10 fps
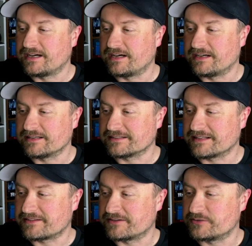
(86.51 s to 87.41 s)
I
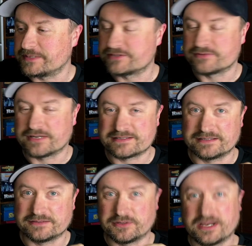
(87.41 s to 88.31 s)
thought it would be
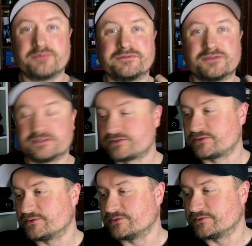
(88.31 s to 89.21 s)
interesting or helpful
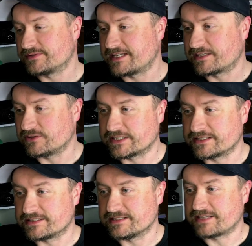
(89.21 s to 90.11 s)
to take a look
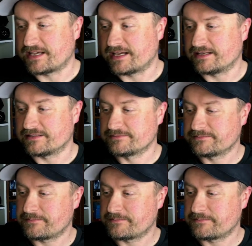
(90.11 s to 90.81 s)
at this and